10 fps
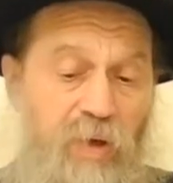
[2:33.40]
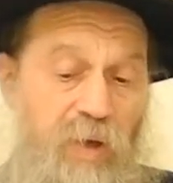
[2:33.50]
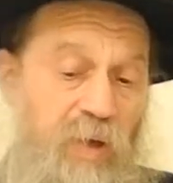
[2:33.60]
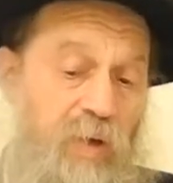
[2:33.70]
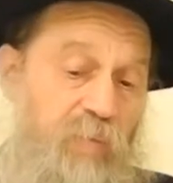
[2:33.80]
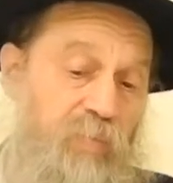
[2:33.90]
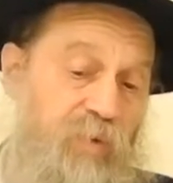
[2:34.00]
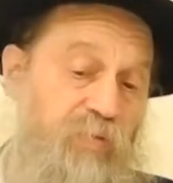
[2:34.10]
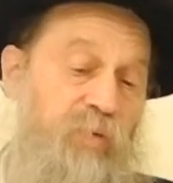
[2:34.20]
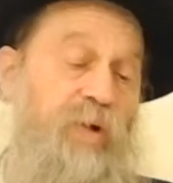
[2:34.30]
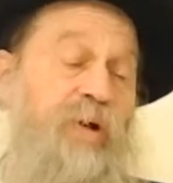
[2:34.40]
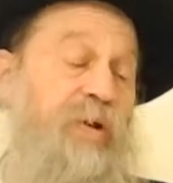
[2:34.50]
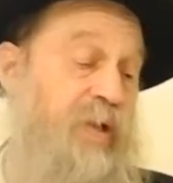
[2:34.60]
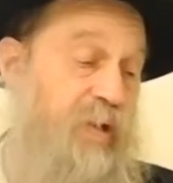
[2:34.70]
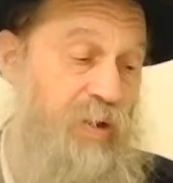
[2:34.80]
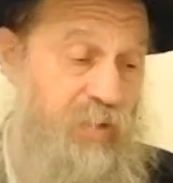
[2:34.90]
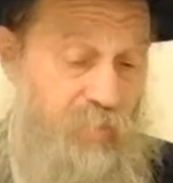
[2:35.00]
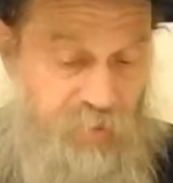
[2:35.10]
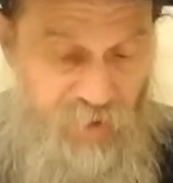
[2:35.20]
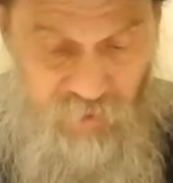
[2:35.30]
to Florida or any
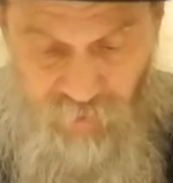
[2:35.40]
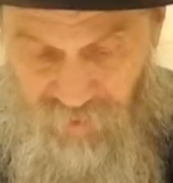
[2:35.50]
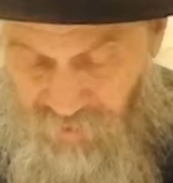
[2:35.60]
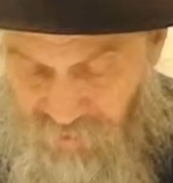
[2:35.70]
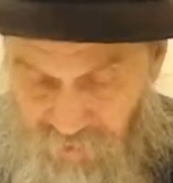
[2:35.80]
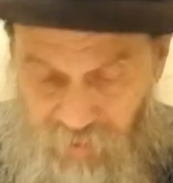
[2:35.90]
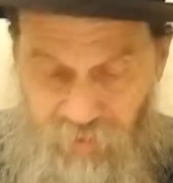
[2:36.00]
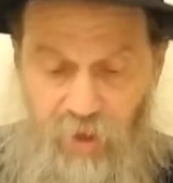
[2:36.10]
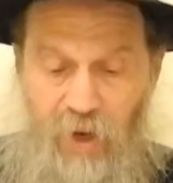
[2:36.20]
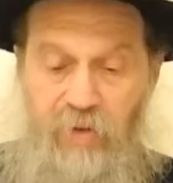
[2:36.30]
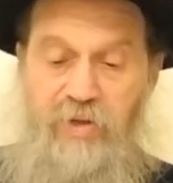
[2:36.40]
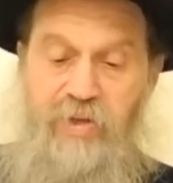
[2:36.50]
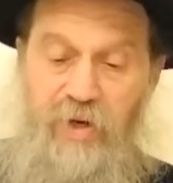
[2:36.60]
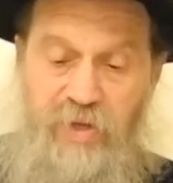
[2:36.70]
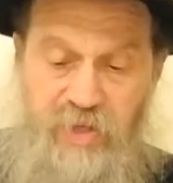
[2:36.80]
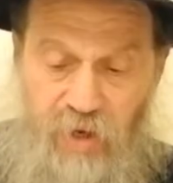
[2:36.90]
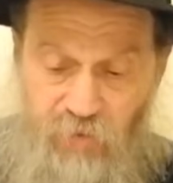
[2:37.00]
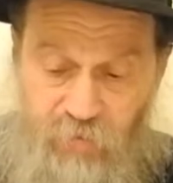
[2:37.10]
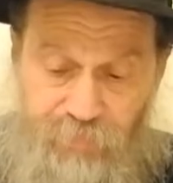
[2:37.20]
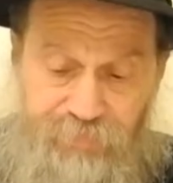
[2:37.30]
other place where the sun is
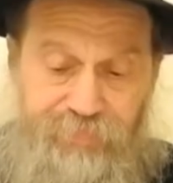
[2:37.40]
out.